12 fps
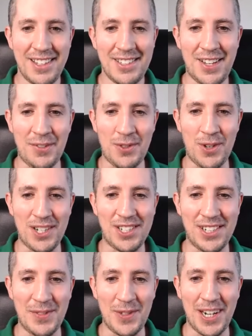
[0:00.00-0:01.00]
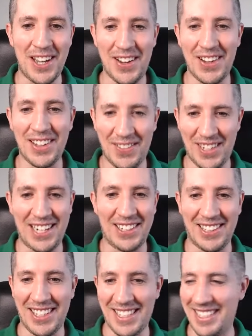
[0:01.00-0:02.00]
tough question, but I'd love to hear
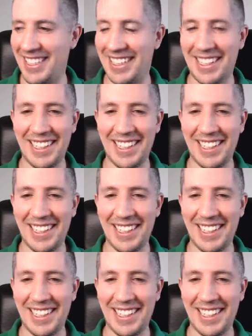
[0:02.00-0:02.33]
your thoughts.